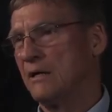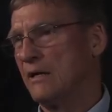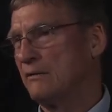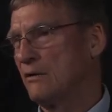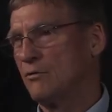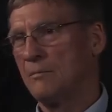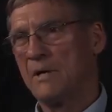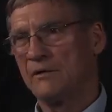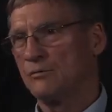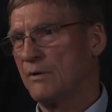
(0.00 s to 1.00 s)
and there were
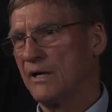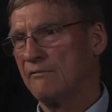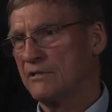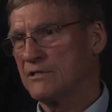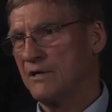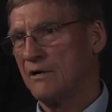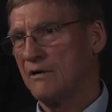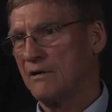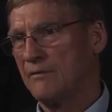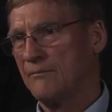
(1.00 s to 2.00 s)
about twenty of us
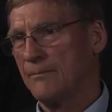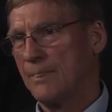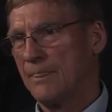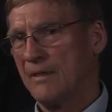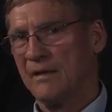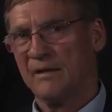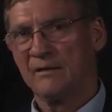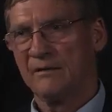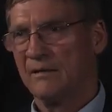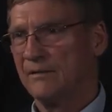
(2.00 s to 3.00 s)
there,
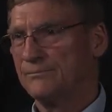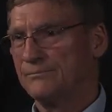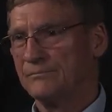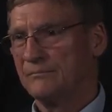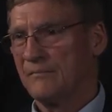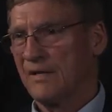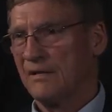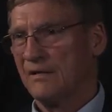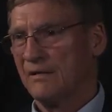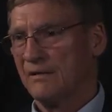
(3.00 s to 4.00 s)
and um,
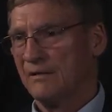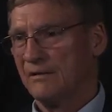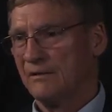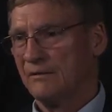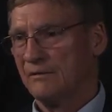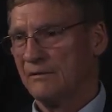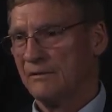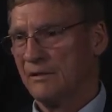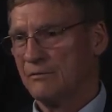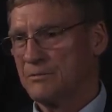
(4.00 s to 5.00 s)
uh,
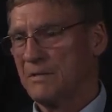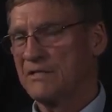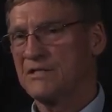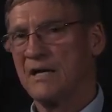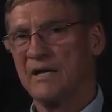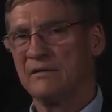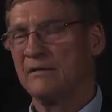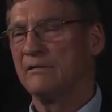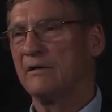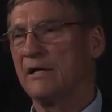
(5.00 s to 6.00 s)
there was a big
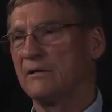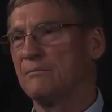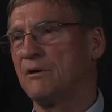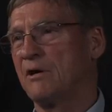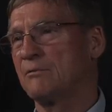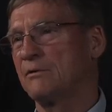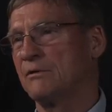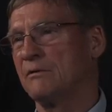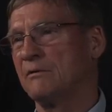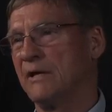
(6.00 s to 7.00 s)
sign at the park when
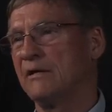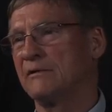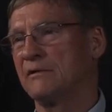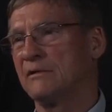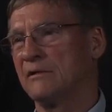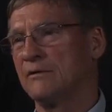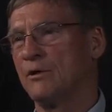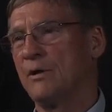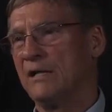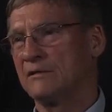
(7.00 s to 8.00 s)
you entered, uh,
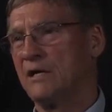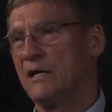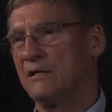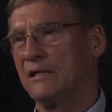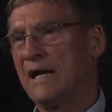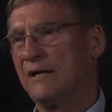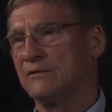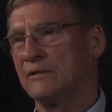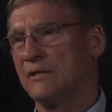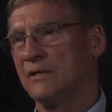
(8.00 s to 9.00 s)
no alcohol
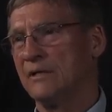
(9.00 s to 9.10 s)
allowed,